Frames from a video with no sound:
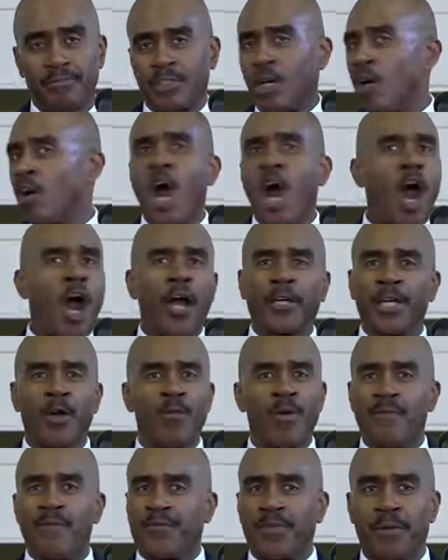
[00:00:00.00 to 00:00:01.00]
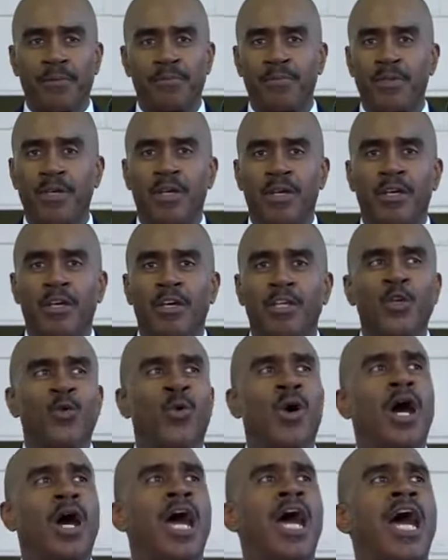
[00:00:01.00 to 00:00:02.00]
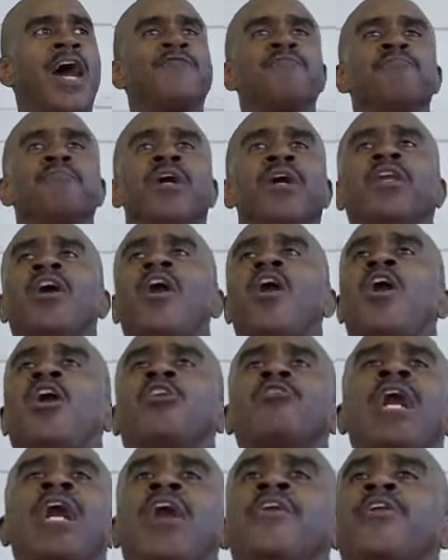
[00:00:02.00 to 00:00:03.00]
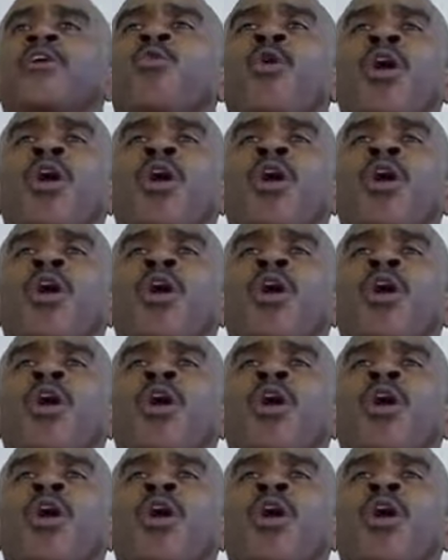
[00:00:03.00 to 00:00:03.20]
Don't argue with them. You will have men all around the